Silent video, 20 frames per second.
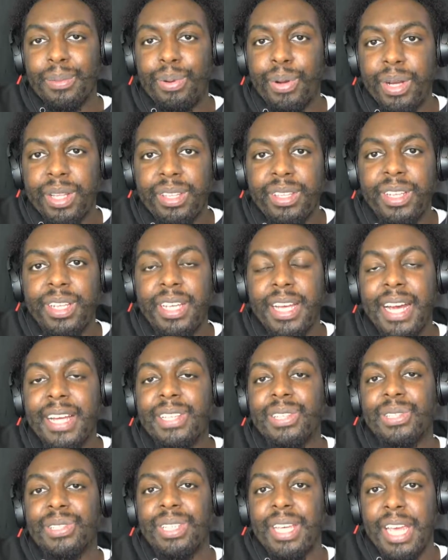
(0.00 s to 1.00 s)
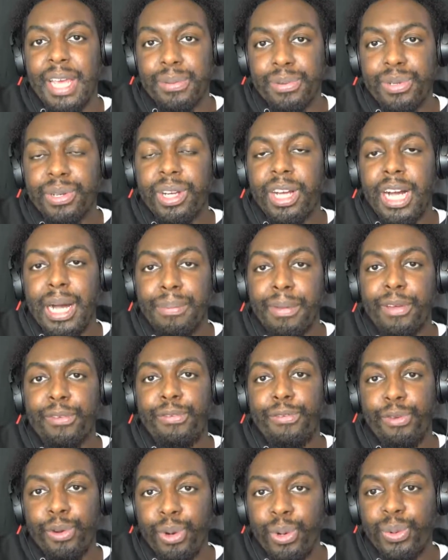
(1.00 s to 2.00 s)
Petr Yan just keeps on coming
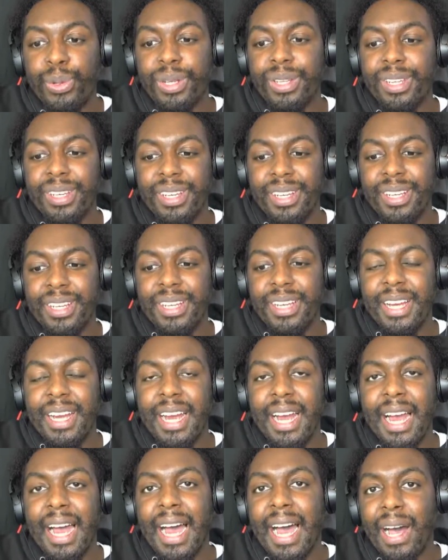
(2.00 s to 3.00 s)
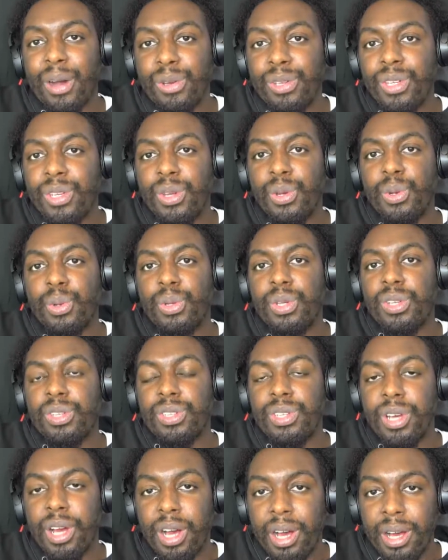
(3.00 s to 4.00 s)
forward. How do you
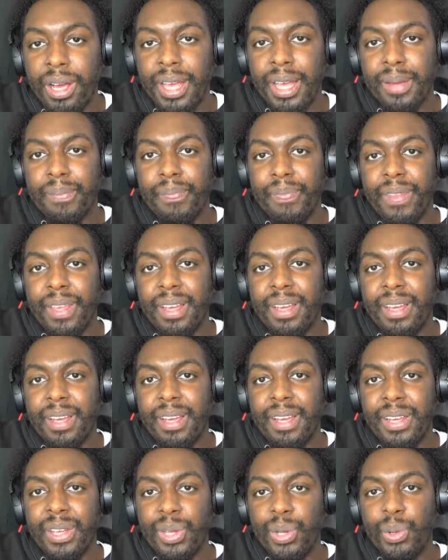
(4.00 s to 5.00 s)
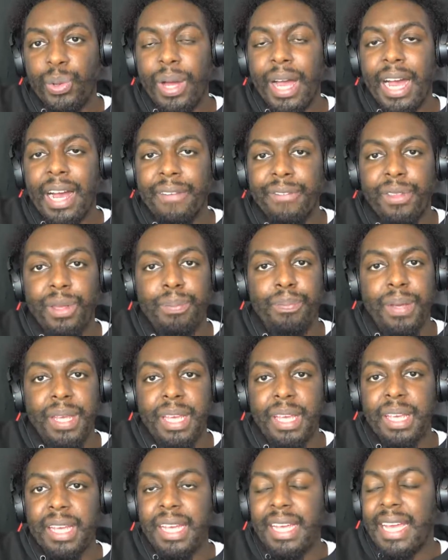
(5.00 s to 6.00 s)
deter him? He has to
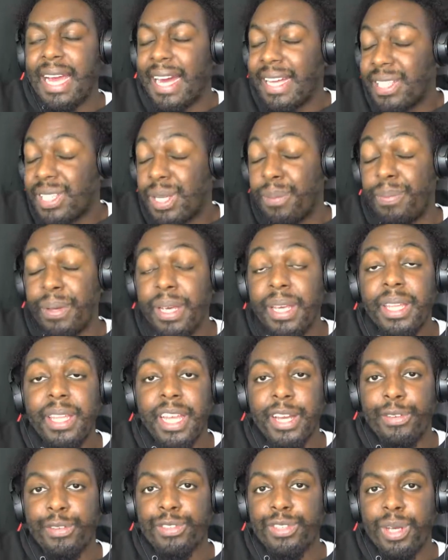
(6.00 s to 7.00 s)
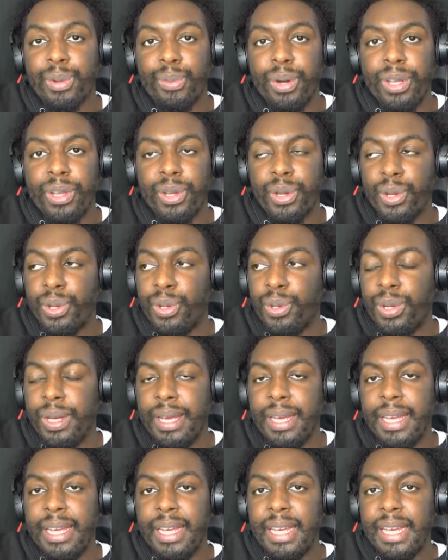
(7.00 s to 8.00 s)
be in there with someone who
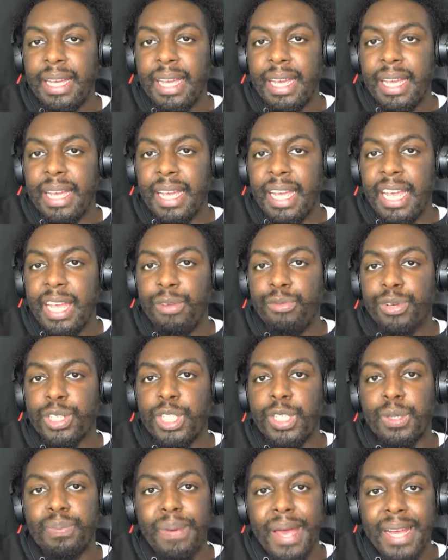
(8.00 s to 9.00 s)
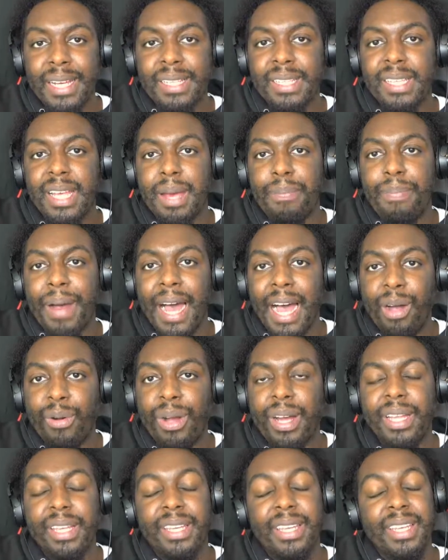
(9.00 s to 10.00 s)
he respects their
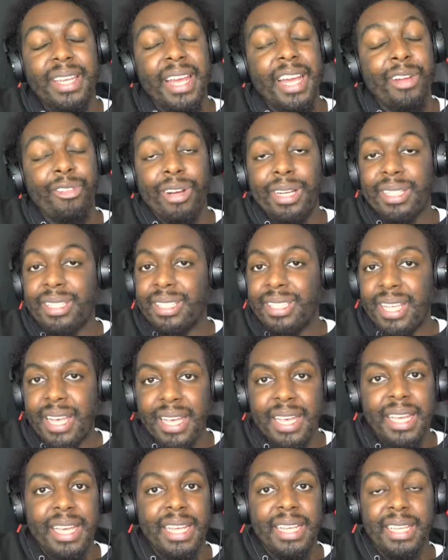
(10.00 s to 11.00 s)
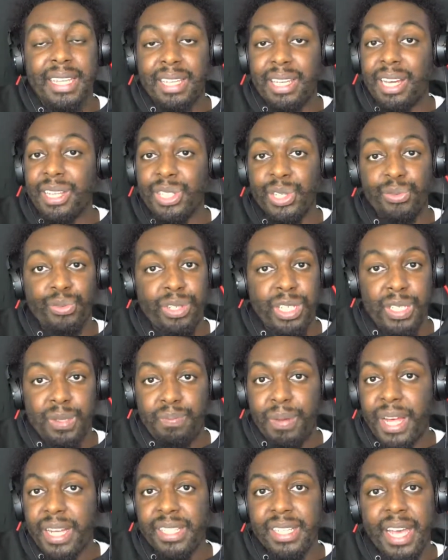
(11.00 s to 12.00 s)
power. And dare I say it, he doesn't
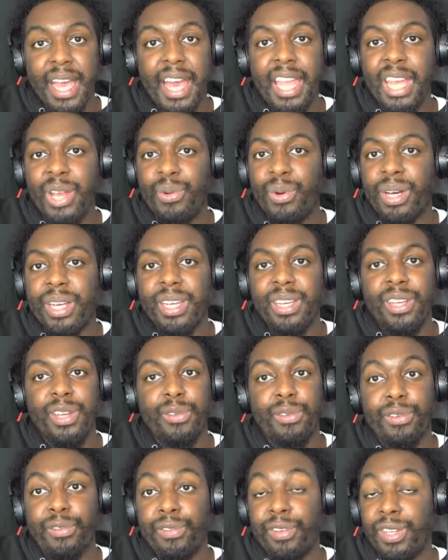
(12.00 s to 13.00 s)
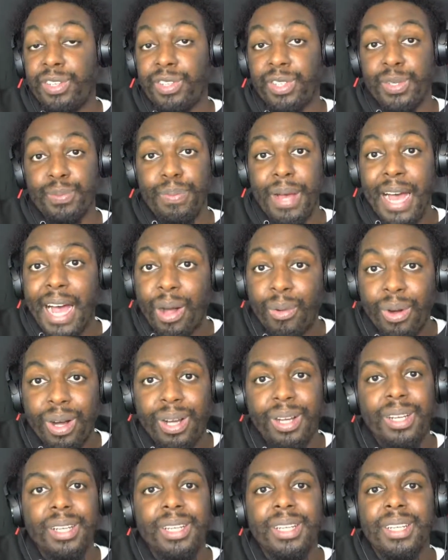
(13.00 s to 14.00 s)
respect anyone in the division's power.